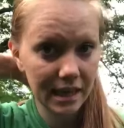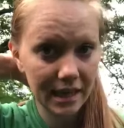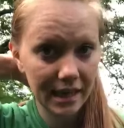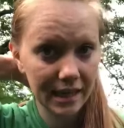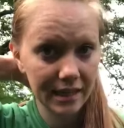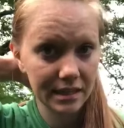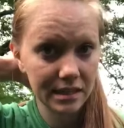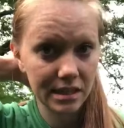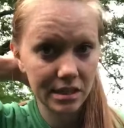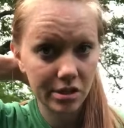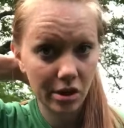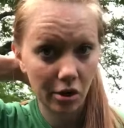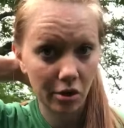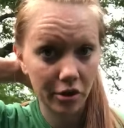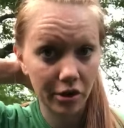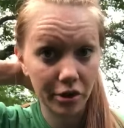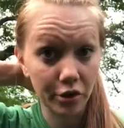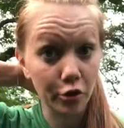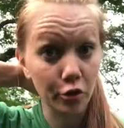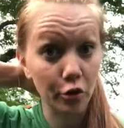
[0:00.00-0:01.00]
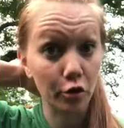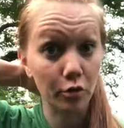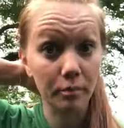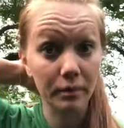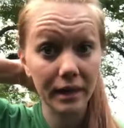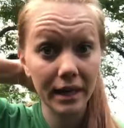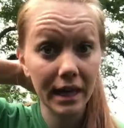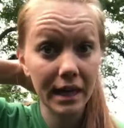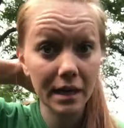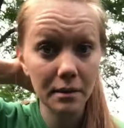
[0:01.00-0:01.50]
and start in your
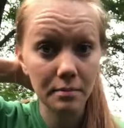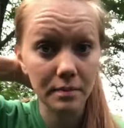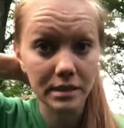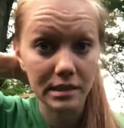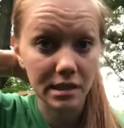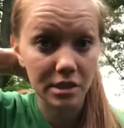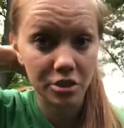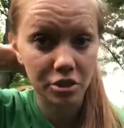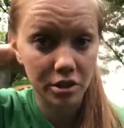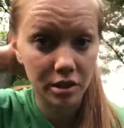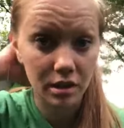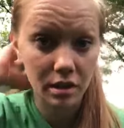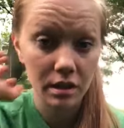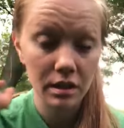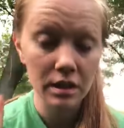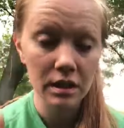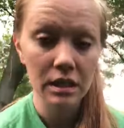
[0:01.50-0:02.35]
beginning position.